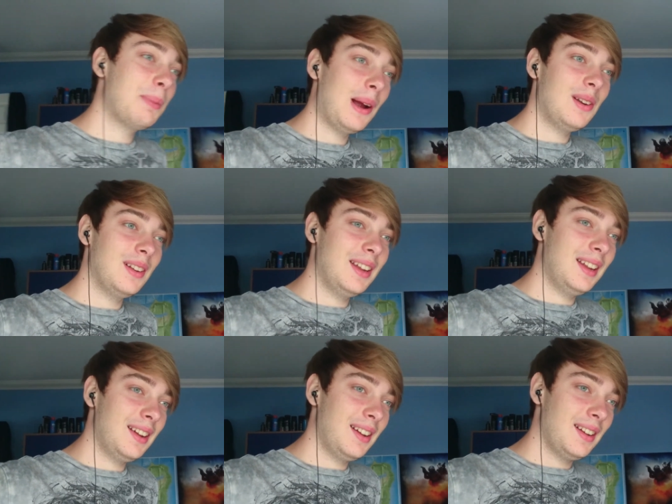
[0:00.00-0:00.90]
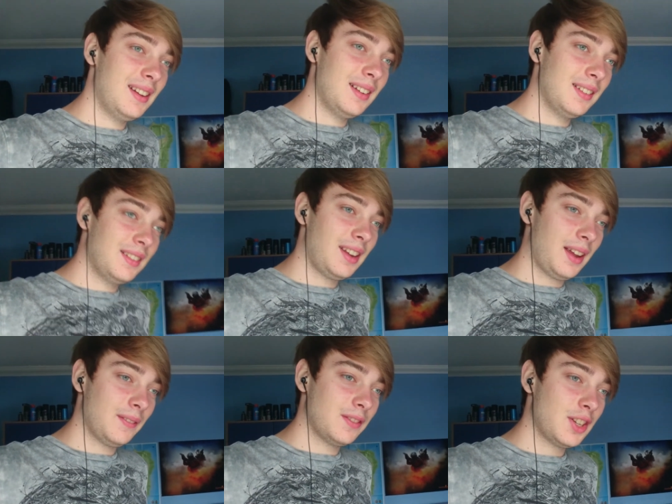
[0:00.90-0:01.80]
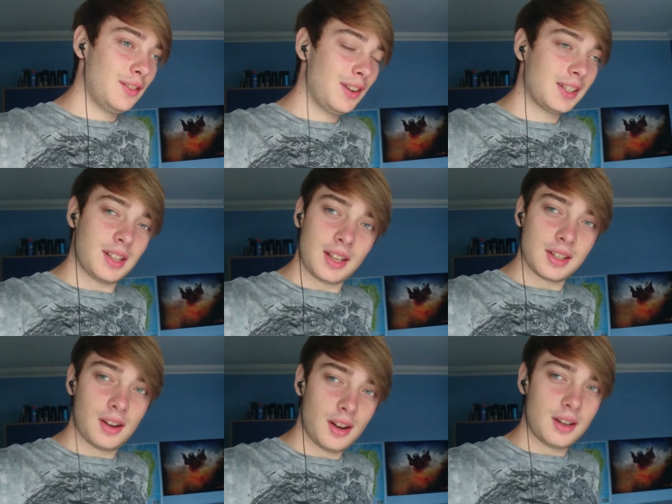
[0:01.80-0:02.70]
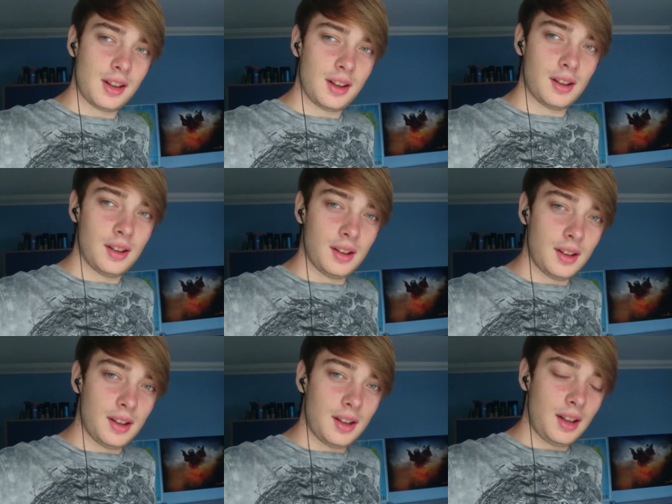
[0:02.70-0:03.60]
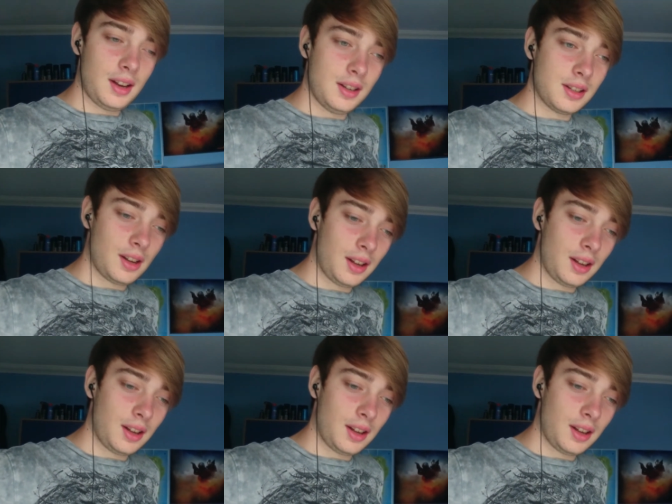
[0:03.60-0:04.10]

apparently uh, yeah, she thinks that that's a good idea and I